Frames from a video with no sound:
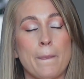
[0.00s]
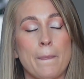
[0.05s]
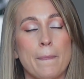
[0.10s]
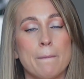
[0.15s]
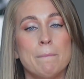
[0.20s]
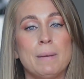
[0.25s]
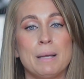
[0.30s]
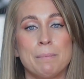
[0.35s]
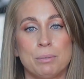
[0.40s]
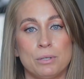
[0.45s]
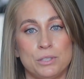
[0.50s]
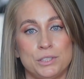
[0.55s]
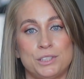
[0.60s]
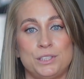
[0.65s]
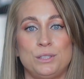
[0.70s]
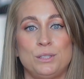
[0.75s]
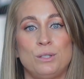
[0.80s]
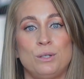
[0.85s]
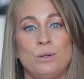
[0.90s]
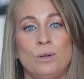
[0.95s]
my
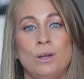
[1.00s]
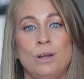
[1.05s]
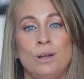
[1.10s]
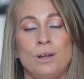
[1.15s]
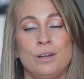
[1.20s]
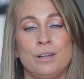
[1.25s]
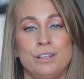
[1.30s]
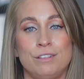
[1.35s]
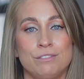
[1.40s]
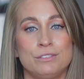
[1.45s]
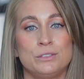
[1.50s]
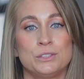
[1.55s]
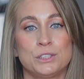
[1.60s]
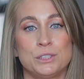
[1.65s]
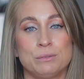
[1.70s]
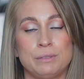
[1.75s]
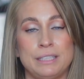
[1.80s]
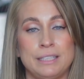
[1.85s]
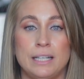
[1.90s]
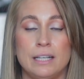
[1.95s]
personal
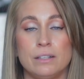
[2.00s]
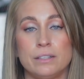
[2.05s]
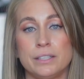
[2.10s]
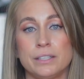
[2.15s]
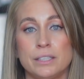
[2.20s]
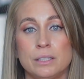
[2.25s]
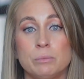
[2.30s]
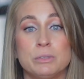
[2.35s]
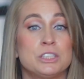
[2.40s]
influencer rate calculator,